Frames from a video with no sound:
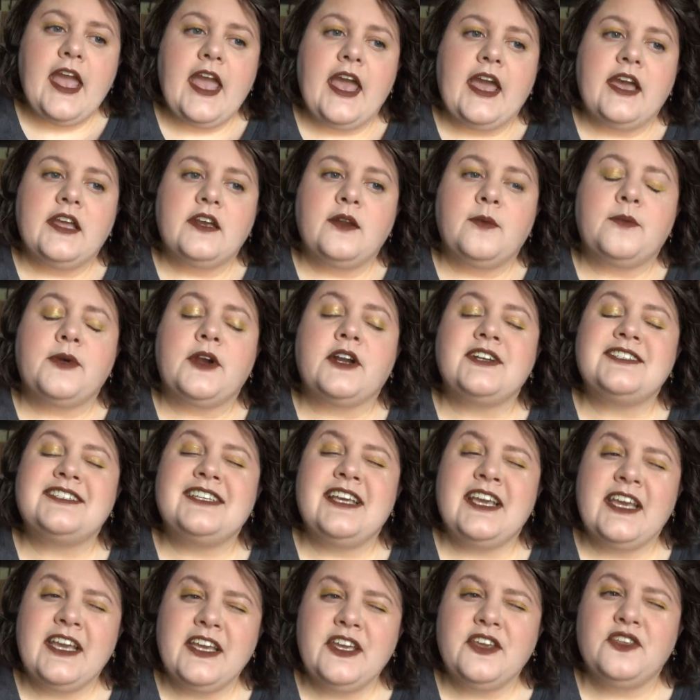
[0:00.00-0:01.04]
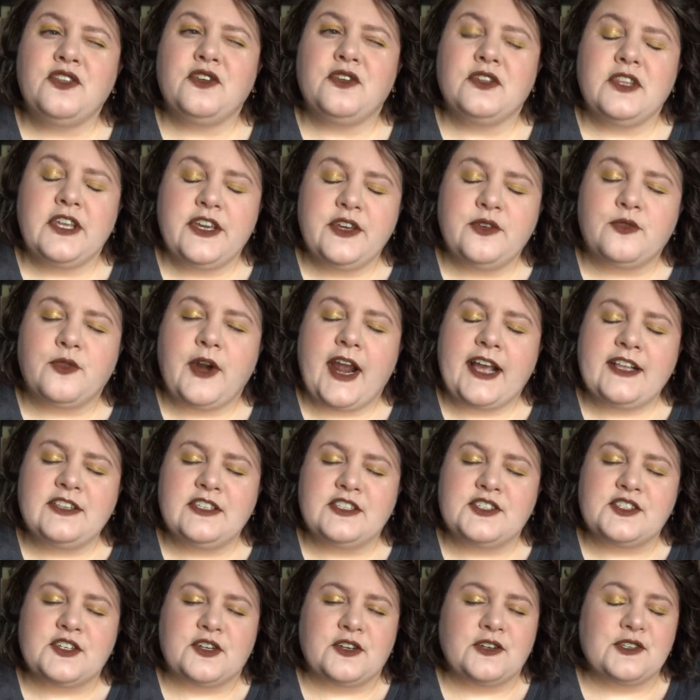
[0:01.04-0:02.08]
And particularly in
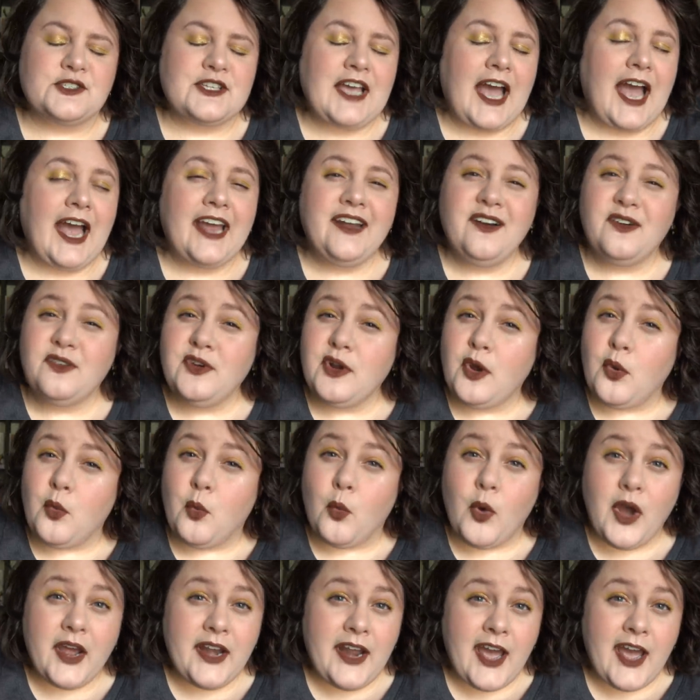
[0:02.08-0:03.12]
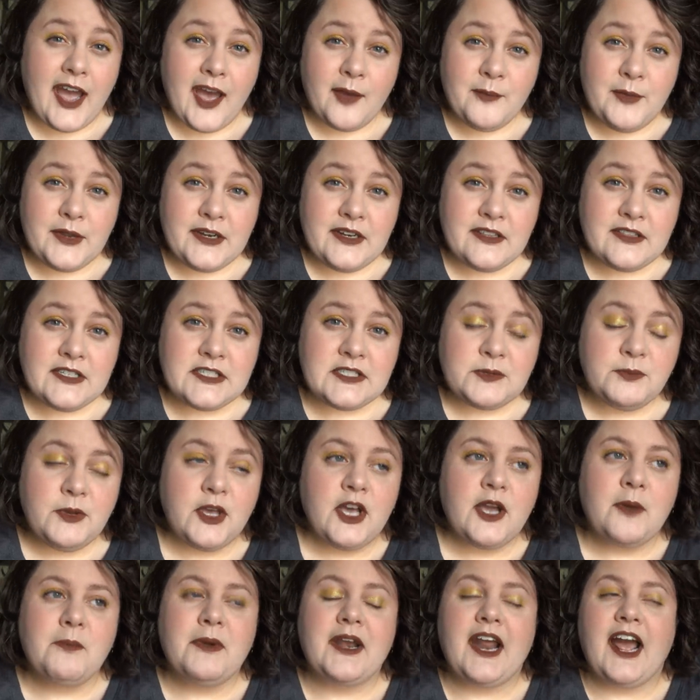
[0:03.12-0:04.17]
Reckless Girls, I don't know what happened in this
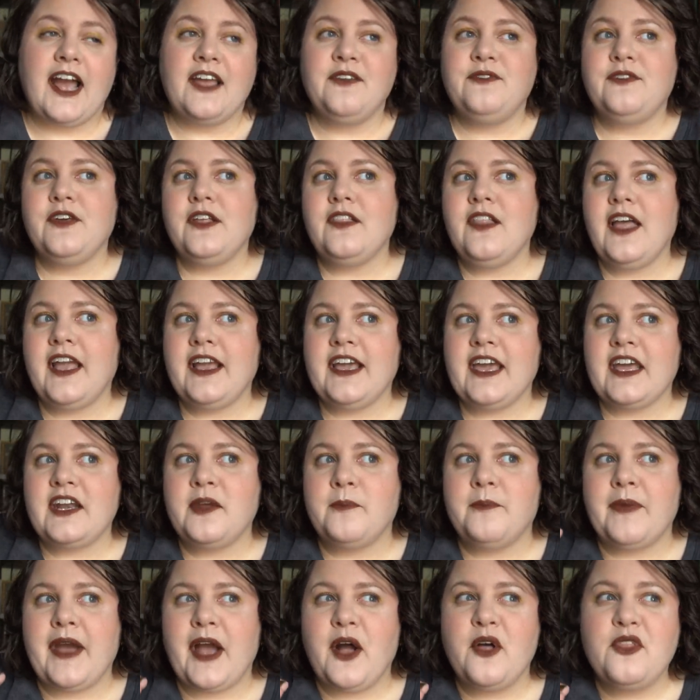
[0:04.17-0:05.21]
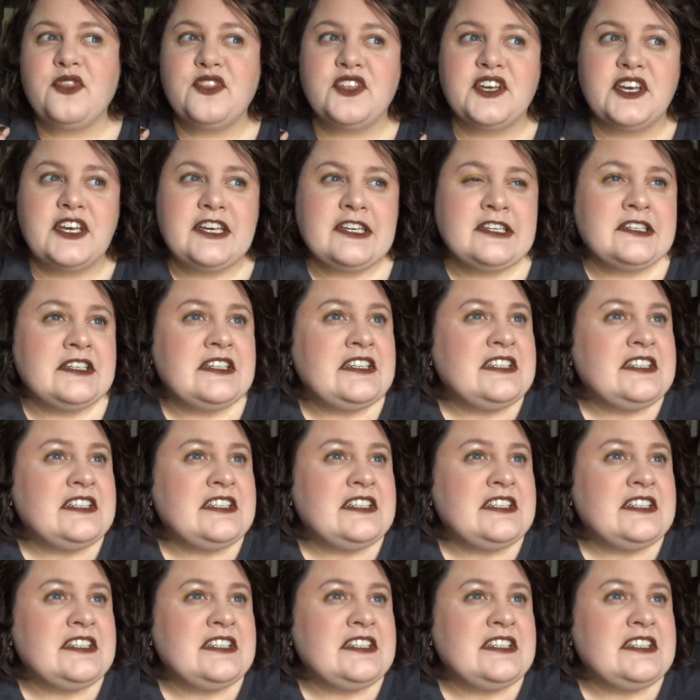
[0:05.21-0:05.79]
book, but I feel like at about the